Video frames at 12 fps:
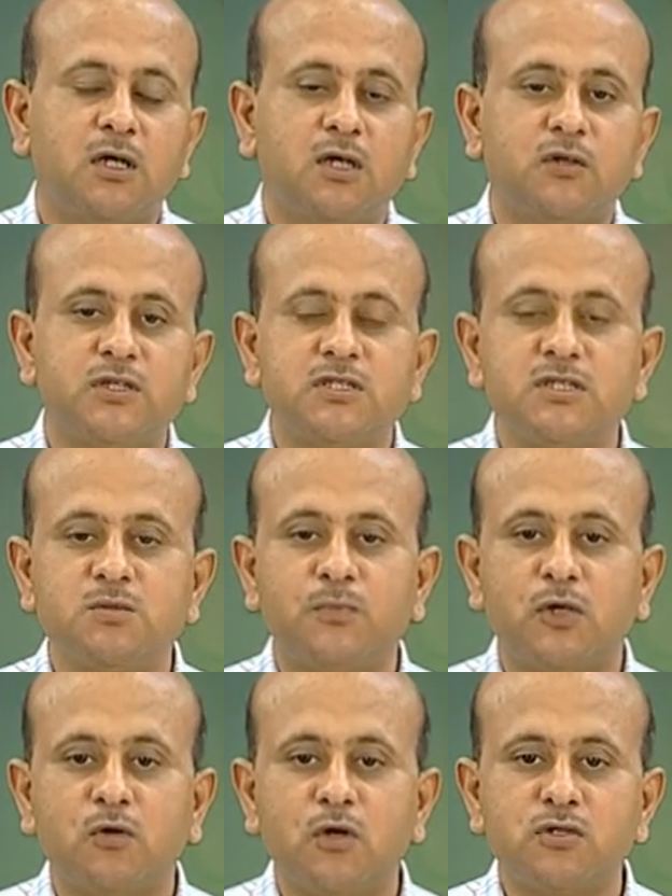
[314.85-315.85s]
Now, this is
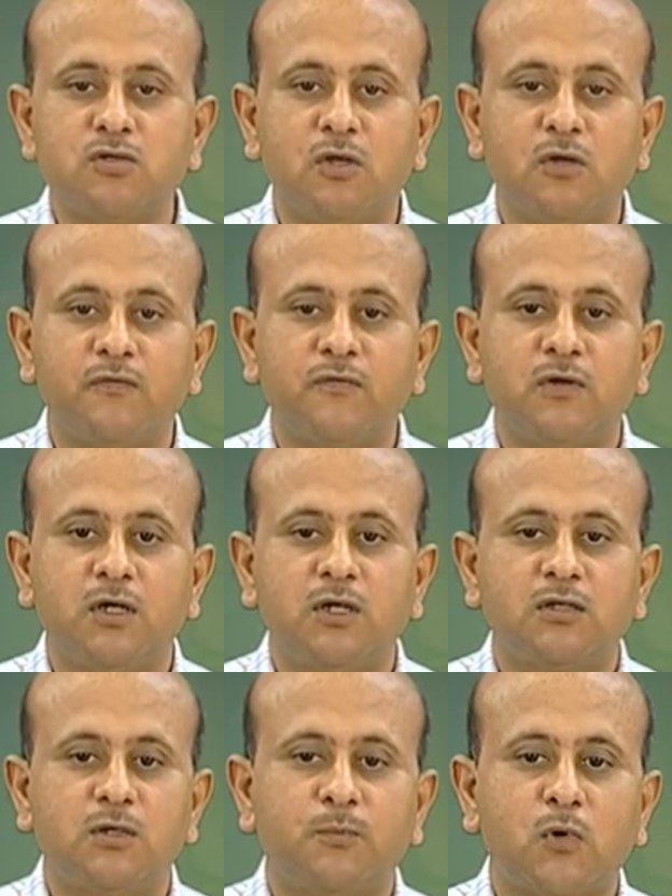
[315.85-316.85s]
because of
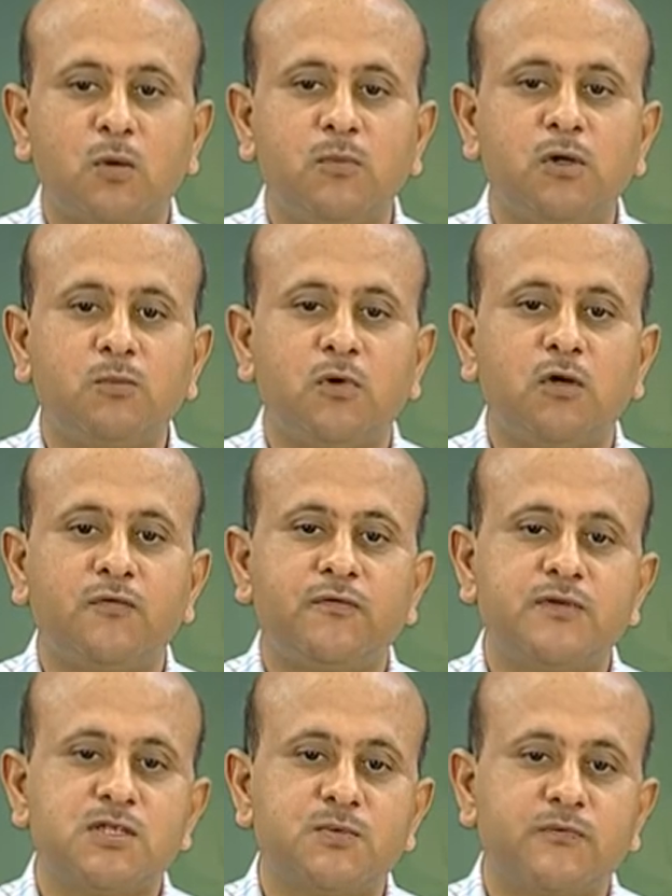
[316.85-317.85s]
the problem of
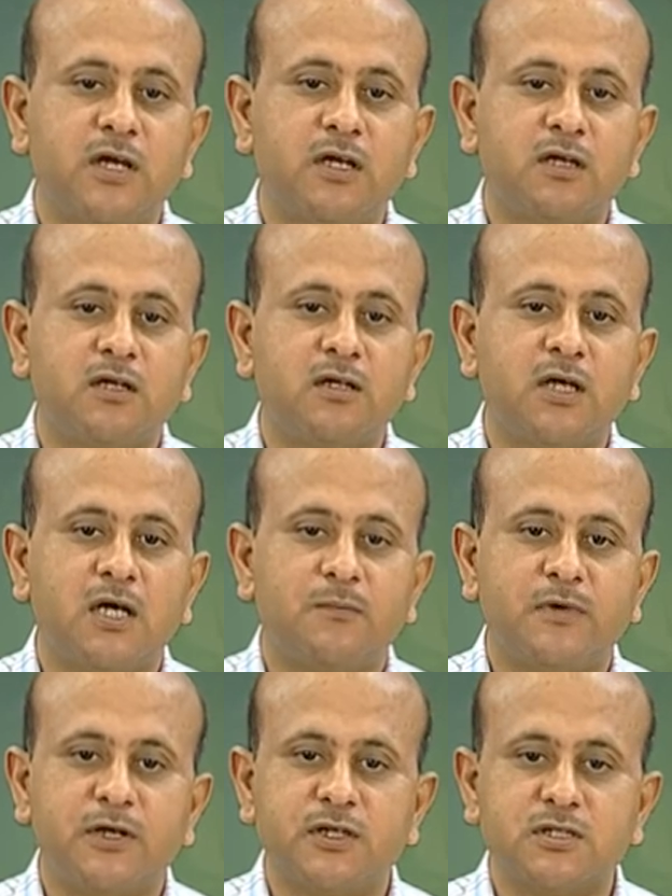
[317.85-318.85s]
spherical
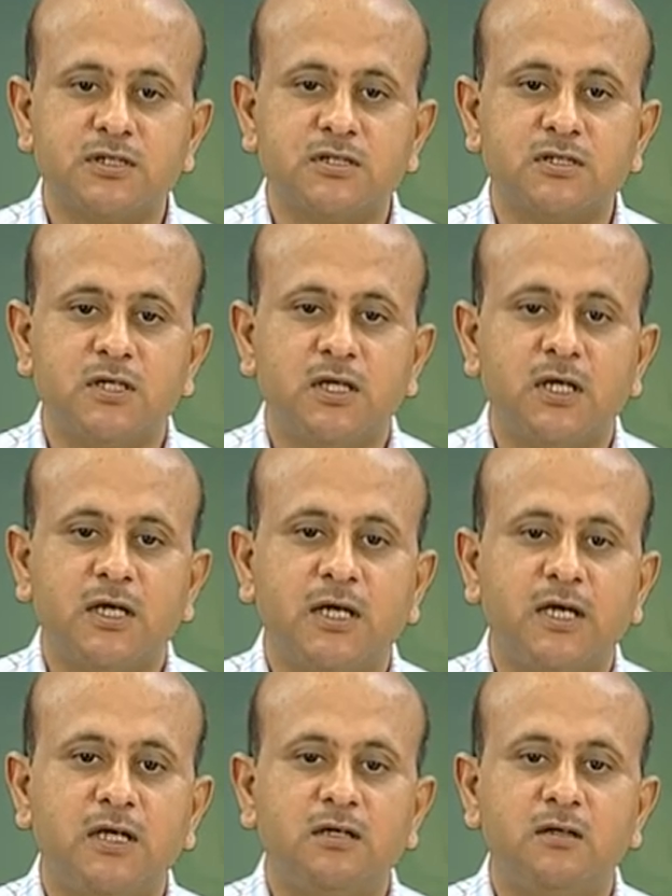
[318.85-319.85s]
aberrations
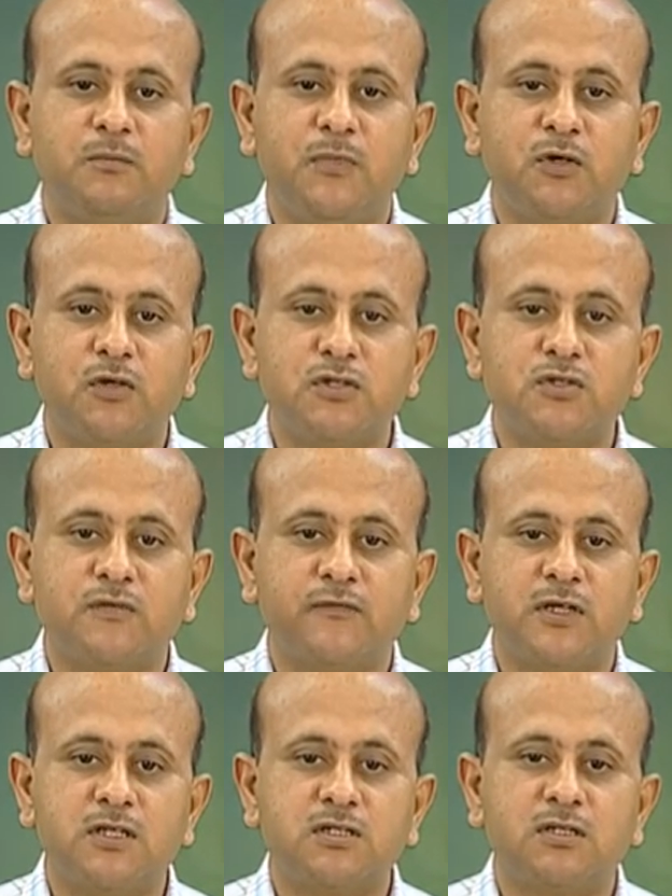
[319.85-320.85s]
and because of
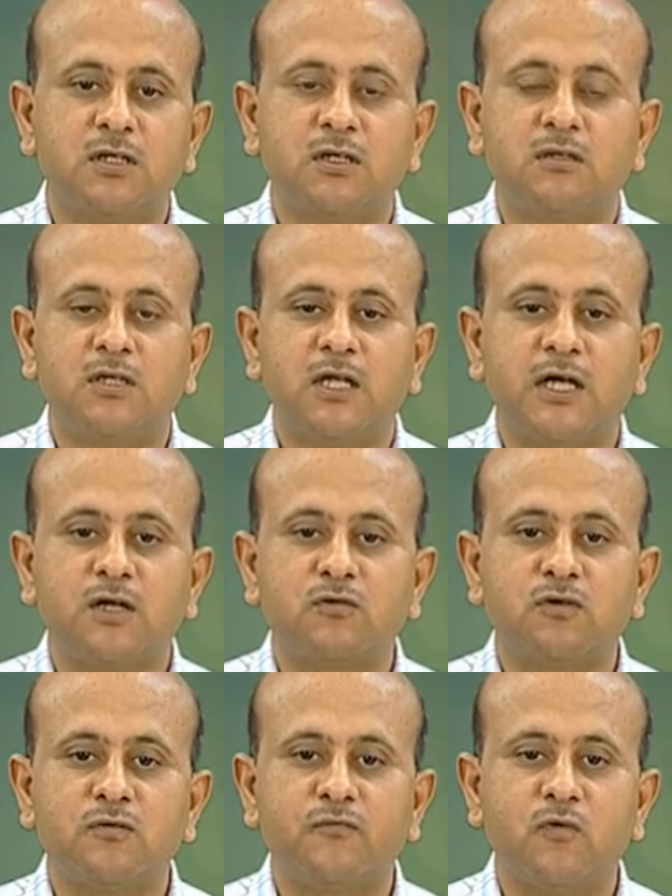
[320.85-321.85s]
this the
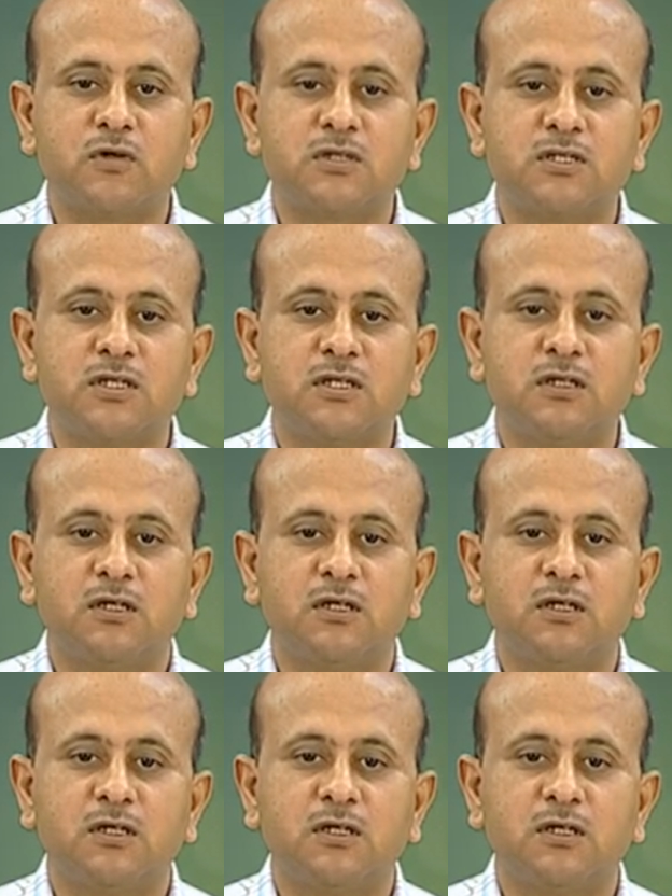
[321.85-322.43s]
electron focusing